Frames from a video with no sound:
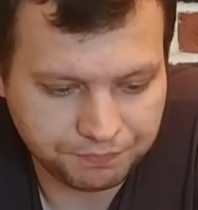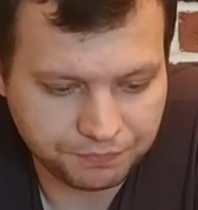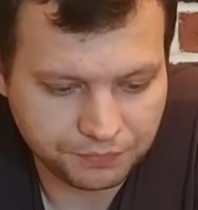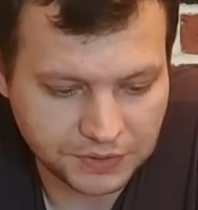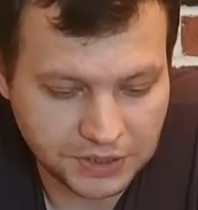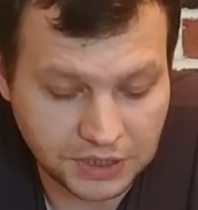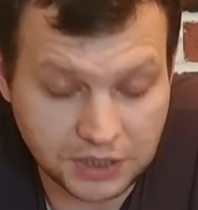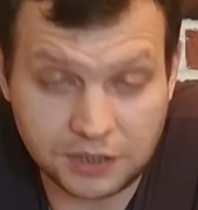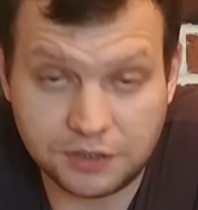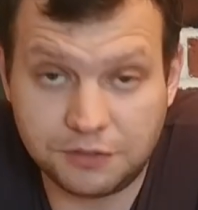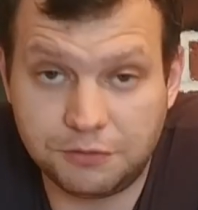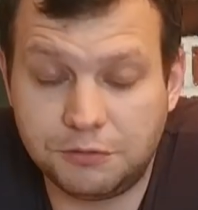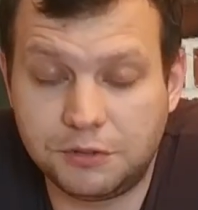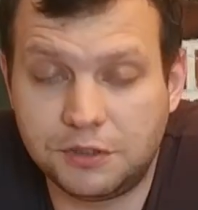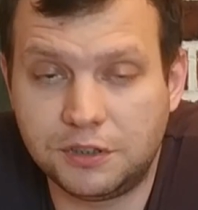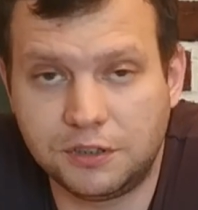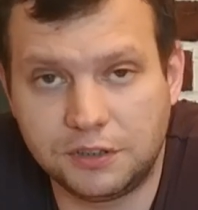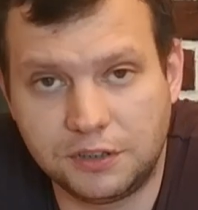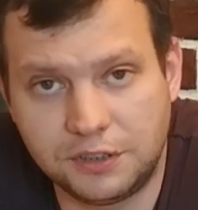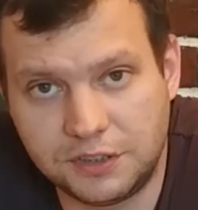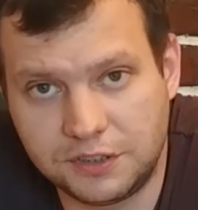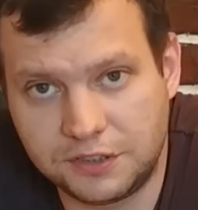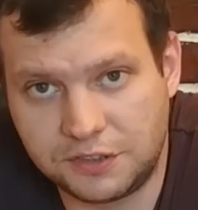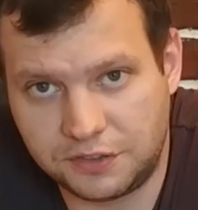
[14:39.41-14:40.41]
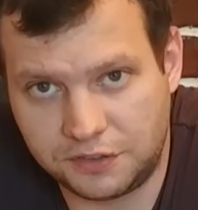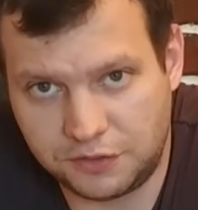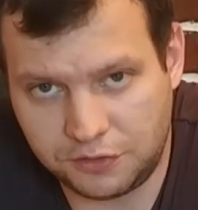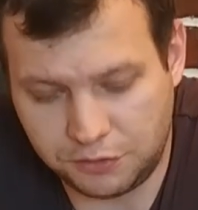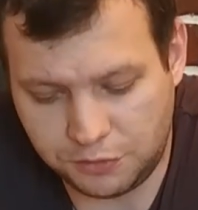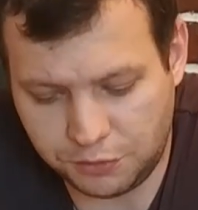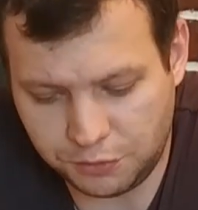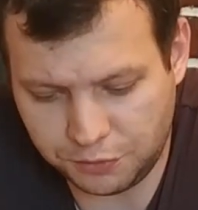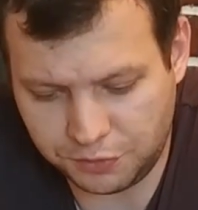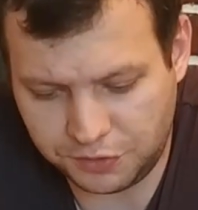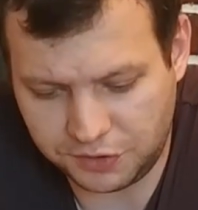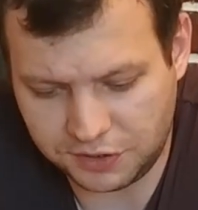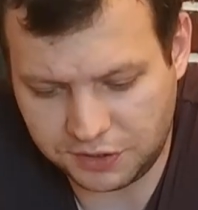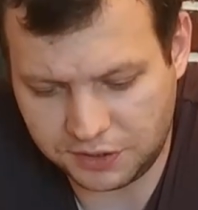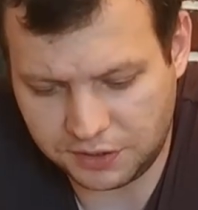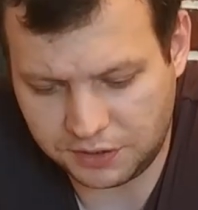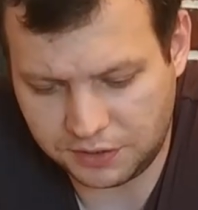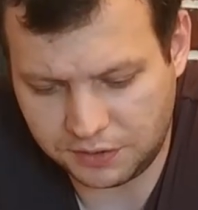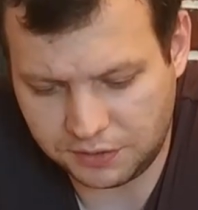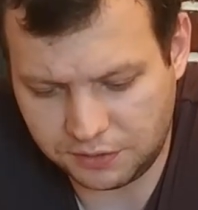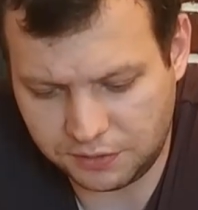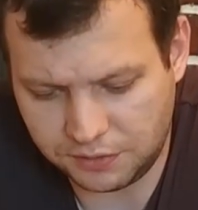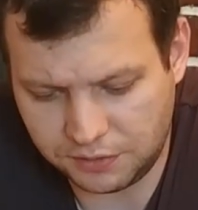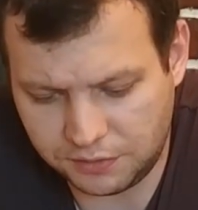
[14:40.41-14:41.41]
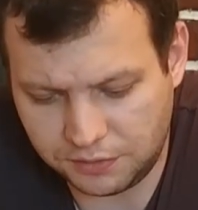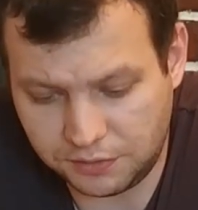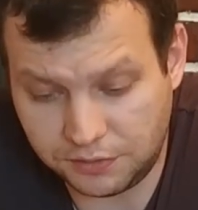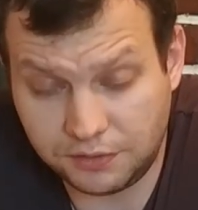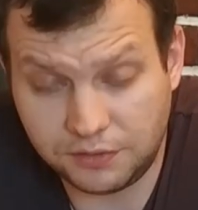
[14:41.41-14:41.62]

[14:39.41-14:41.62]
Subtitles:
hardware is also